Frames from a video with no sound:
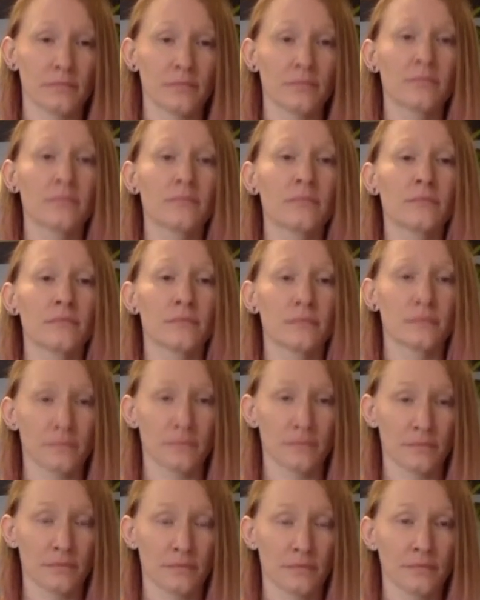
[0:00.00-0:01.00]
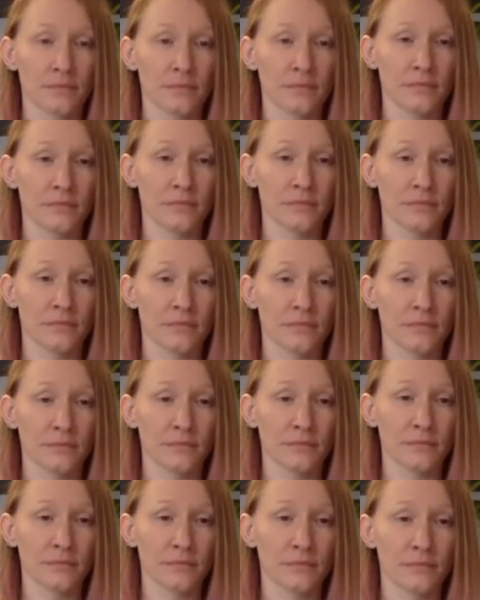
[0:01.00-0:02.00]

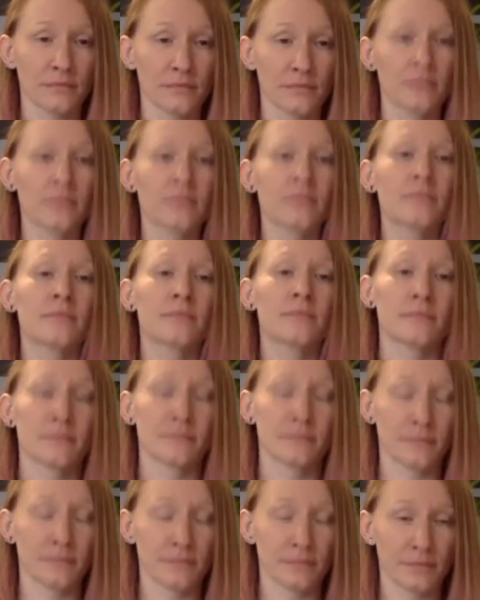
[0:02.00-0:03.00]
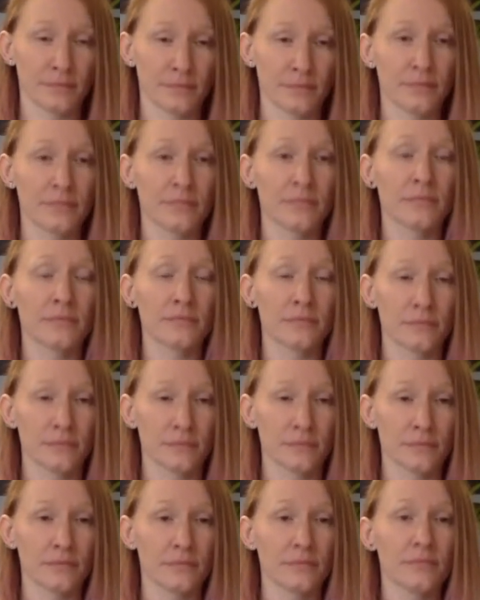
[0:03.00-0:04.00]

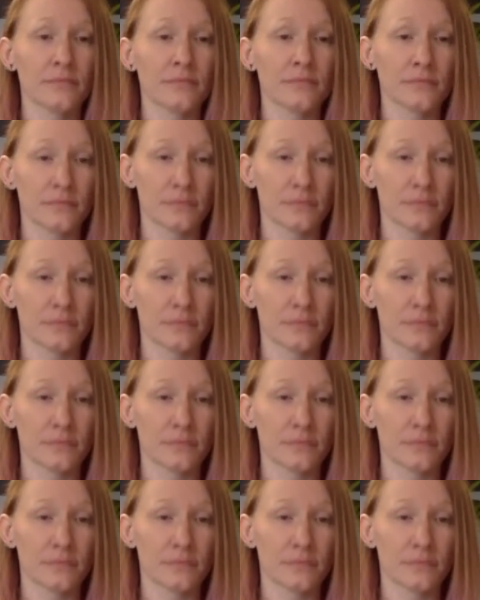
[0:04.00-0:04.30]
(not speaking)